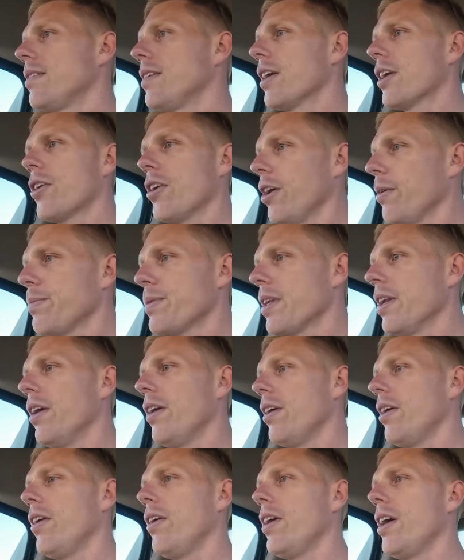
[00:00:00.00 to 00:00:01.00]
your crop's
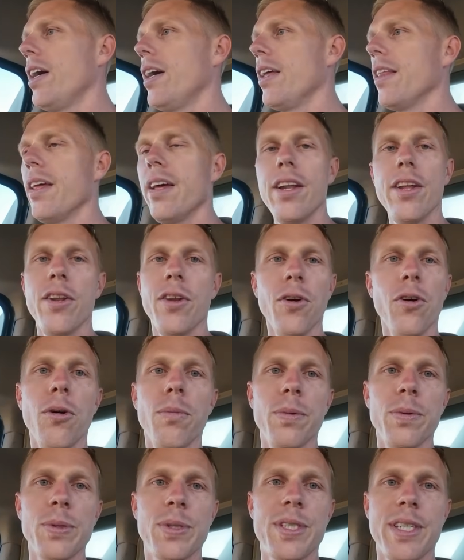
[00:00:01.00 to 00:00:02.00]
not higher than a
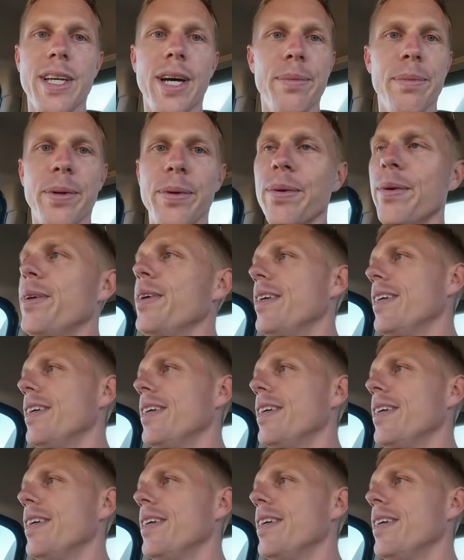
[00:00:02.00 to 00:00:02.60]
normal stubble.